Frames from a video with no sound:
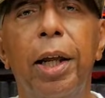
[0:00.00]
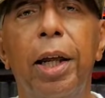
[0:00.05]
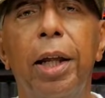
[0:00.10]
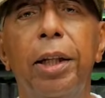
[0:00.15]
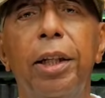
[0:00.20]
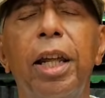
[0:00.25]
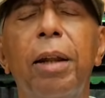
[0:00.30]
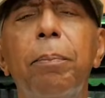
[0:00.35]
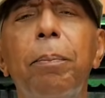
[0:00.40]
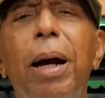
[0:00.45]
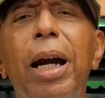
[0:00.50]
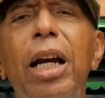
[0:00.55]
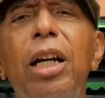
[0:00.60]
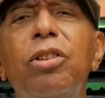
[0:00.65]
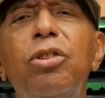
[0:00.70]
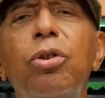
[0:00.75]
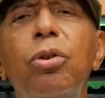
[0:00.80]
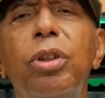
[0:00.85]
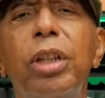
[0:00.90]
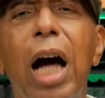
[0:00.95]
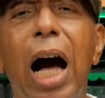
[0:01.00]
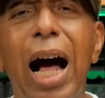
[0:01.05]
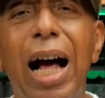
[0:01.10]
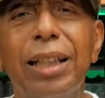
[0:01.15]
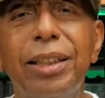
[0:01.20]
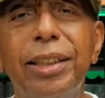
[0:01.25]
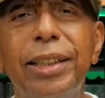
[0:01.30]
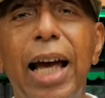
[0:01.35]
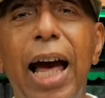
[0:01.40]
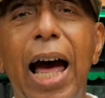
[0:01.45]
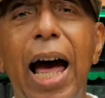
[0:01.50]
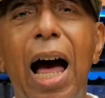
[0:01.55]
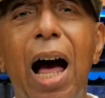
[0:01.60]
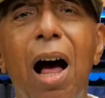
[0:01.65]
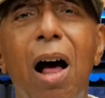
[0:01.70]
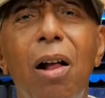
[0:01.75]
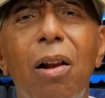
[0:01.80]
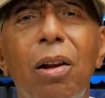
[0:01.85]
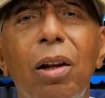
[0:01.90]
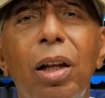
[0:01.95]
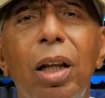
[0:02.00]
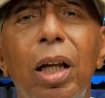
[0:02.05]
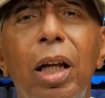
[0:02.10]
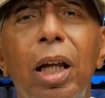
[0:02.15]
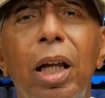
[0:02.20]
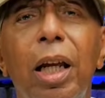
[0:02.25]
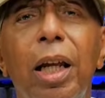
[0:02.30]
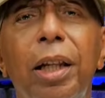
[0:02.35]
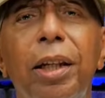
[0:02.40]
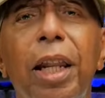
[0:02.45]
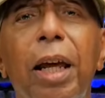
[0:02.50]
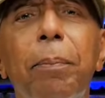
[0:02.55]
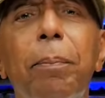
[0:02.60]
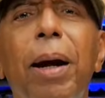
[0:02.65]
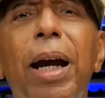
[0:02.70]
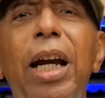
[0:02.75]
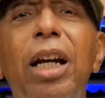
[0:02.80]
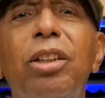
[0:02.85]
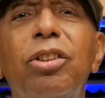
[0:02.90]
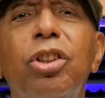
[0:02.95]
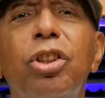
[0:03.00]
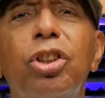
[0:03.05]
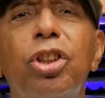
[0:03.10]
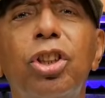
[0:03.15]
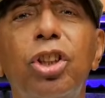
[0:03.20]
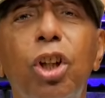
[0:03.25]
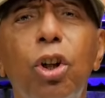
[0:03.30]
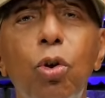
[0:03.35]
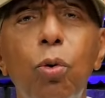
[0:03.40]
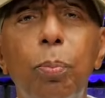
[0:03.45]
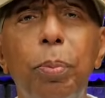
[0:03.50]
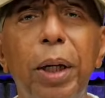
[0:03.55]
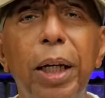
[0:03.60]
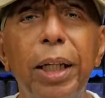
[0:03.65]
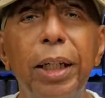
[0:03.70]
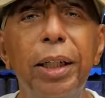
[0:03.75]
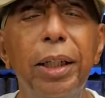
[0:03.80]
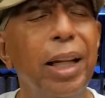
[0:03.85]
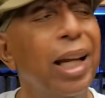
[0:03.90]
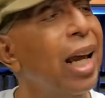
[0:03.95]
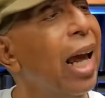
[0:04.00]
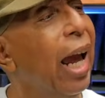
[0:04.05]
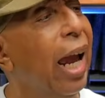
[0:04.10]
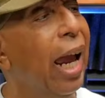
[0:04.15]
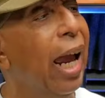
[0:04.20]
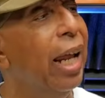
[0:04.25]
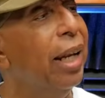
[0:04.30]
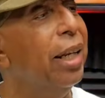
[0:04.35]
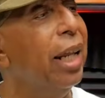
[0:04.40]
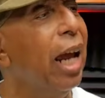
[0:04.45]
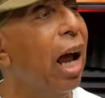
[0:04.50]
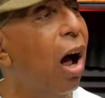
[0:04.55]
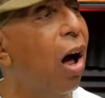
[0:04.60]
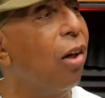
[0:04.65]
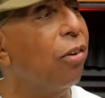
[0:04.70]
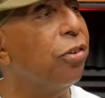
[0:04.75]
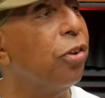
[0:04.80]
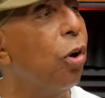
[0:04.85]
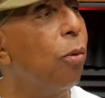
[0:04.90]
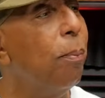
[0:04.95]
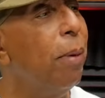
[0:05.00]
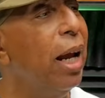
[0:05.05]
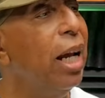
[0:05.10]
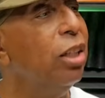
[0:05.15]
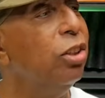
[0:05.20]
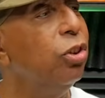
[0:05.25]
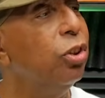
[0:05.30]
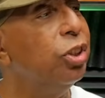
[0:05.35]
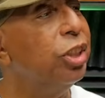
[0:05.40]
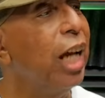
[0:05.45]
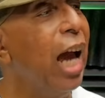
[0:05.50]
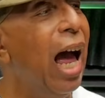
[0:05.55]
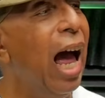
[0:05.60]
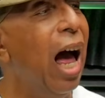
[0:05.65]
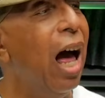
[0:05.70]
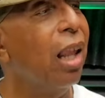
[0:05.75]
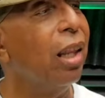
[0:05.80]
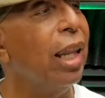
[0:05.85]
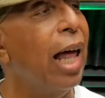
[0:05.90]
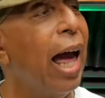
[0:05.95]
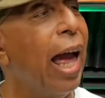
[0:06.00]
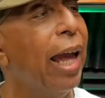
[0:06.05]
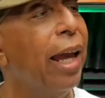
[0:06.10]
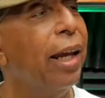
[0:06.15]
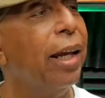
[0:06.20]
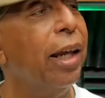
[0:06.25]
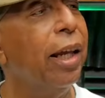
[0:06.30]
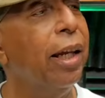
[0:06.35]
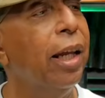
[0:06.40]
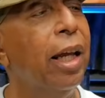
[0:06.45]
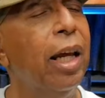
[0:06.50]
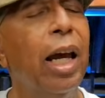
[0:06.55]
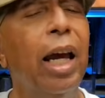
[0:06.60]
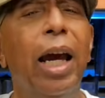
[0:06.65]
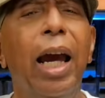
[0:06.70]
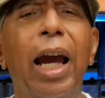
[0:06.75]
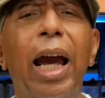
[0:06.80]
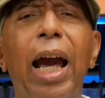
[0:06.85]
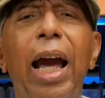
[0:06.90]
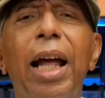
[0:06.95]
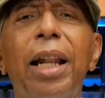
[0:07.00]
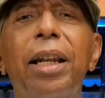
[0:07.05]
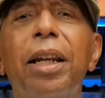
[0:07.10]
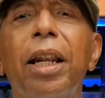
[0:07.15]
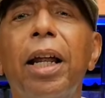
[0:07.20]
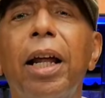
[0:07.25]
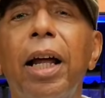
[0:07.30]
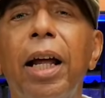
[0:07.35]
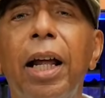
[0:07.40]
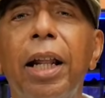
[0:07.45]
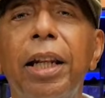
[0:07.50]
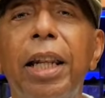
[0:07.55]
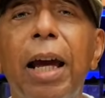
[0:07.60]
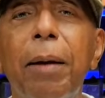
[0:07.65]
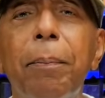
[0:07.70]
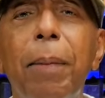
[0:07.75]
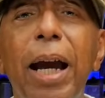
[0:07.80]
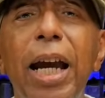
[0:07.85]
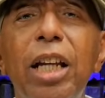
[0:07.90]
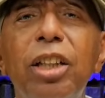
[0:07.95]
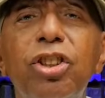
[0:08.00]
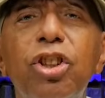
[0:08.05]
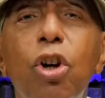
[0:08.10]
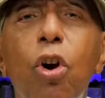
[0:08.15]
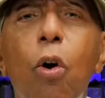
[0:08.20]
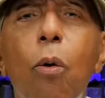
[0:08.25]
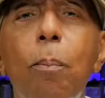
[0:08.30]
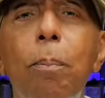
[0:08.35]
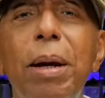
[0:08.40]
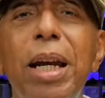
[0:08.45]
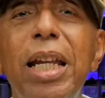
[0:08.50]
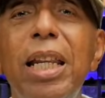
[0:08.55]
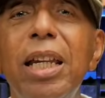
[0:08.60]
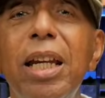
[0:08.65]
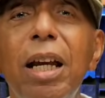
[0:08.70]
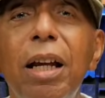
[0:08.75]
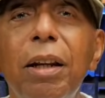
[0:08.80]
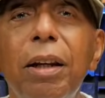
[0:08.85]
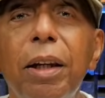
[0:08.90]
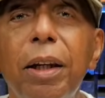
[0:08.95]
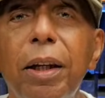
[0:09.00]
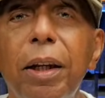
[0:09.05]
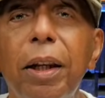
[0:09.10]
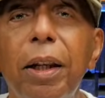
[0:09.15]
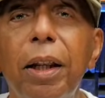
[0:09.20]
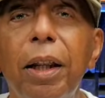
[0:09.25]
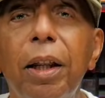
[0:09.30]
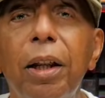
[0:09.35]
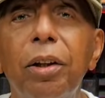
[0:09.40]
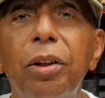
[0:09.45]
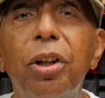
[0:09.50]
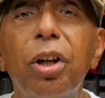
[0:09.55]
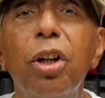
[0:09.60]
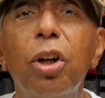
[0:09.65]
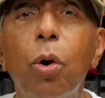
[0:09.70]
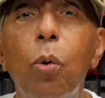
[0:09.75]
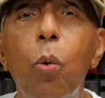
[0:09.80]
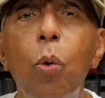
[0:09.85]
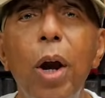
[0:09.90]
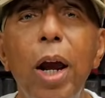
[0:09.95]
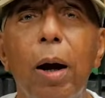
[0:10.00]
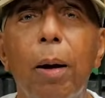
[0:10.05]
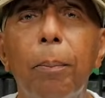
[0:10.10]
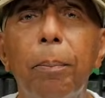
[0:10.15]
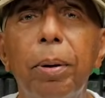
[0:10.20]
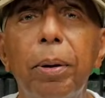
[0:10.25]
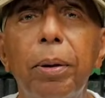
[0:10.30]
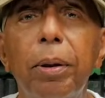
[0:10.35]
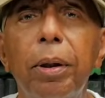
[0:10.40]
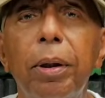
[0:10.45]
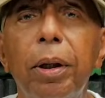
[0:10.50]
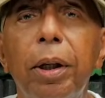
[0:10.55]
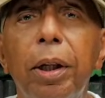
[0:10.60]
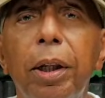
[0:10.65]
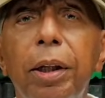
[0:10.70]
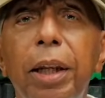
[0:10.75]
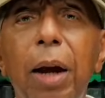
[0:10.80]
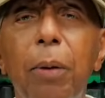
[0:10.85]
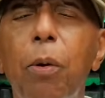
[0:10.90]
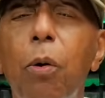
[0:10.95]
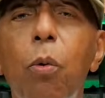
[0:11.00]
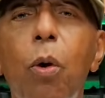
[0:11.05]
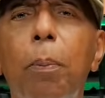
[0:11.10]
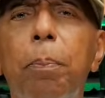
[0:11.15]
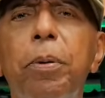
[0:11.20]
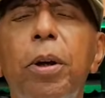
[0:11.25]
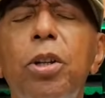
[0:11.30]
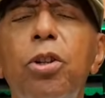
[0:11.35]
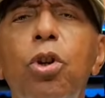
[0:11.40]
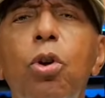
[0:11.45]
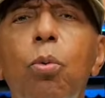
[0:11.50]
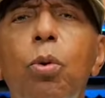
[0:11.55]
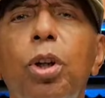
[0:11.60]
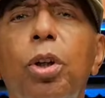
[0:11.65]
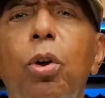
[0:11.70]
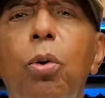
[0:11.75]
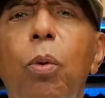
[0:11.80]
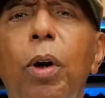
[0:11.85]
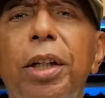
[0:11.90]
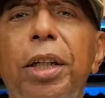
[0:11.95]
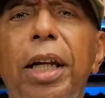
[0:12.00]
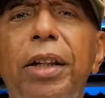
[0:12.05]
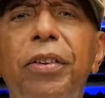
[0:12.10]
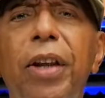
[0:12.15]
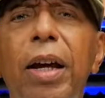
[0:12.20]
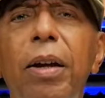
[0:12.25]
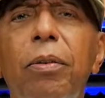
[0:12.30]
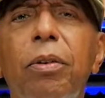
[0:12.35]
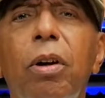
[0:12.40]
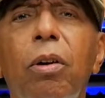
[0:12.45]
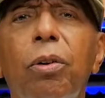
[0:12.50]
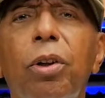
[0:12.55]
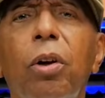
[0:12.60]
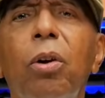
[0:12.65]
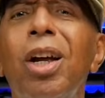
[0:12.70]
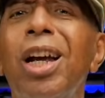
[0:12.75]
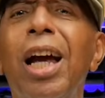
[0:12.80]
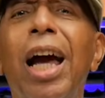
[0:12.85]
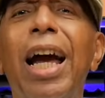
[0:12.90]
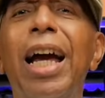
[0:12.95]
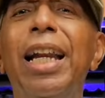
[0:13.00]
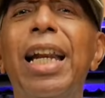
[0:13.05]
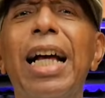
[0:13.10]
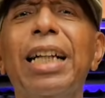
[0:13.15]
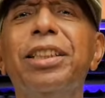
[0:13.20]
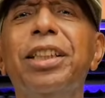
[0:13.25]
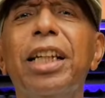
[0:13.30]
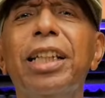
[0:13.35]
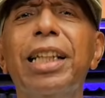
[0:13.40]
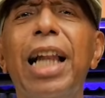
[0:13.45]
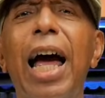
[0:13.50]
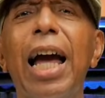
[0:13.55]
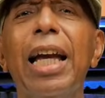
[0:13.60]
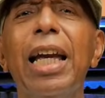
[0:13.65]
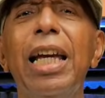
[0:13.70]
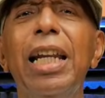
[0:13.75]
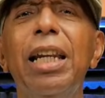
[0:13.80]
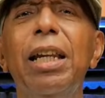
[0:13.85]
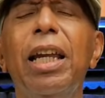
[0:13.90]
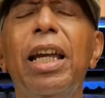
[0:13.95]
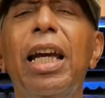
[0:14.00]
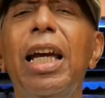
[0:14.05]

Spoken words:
that made you docile, they made you stupid, and they also made you childlike. And they made you obedient to the whip. They would whip you and you would do what they say they were going to do. And that's just like any